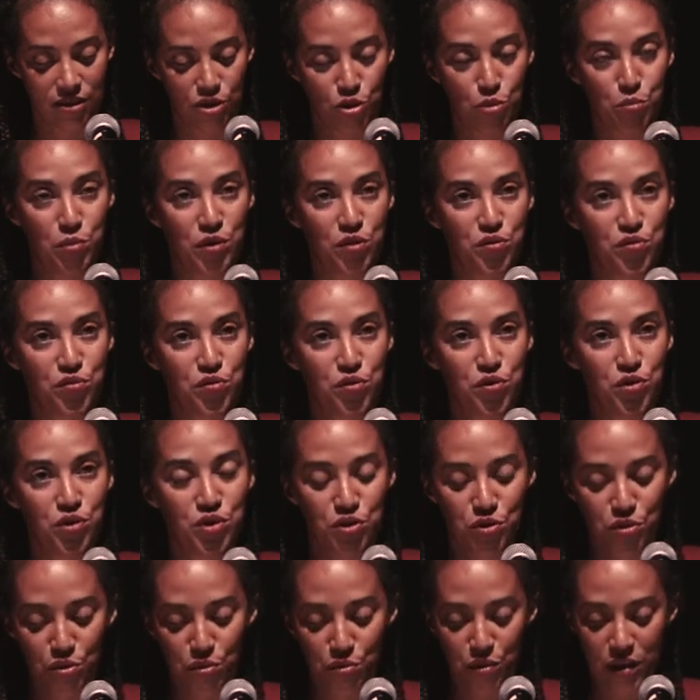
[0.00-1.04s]
To be
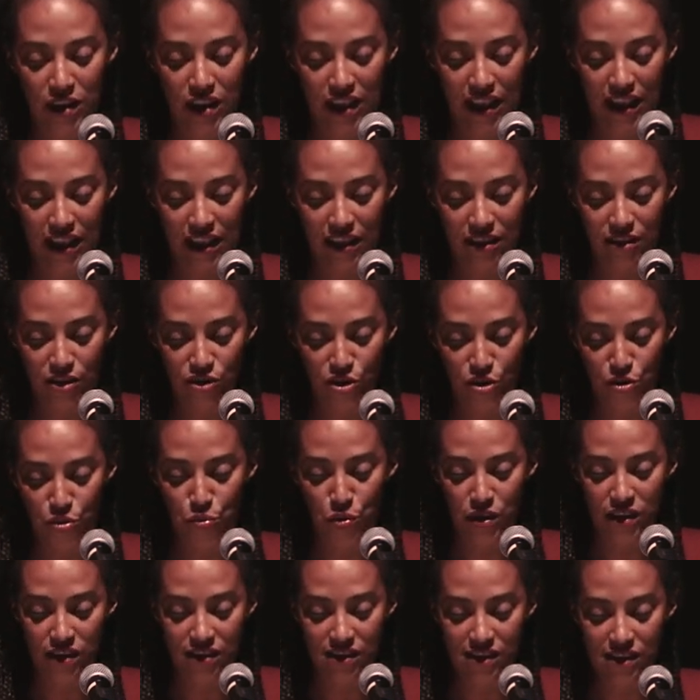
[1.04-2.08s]
forced to relate
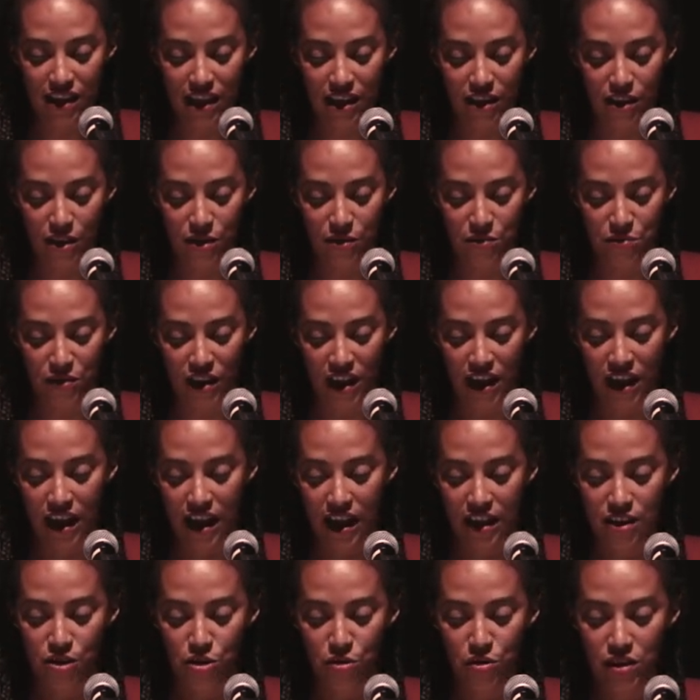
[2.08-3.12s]
to oneself
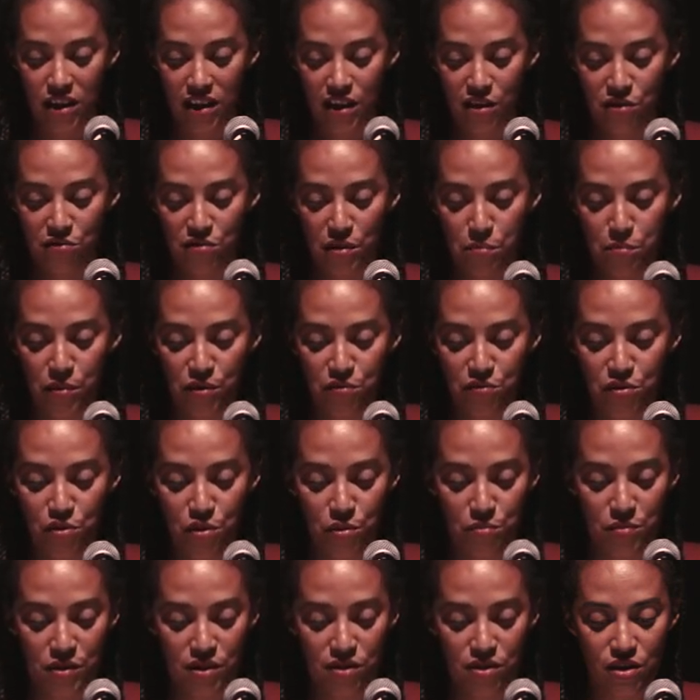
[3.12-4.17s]
and to give a
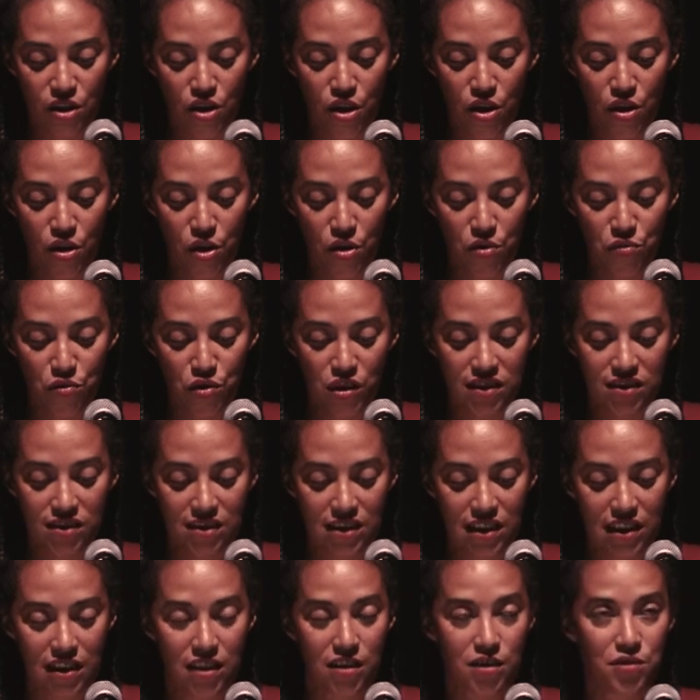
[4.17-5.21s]
performance of
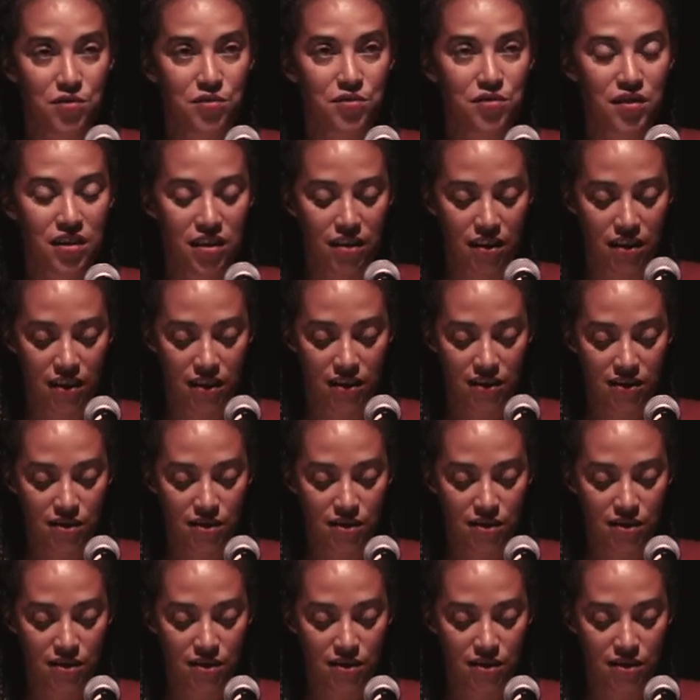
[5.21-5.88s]
oneself,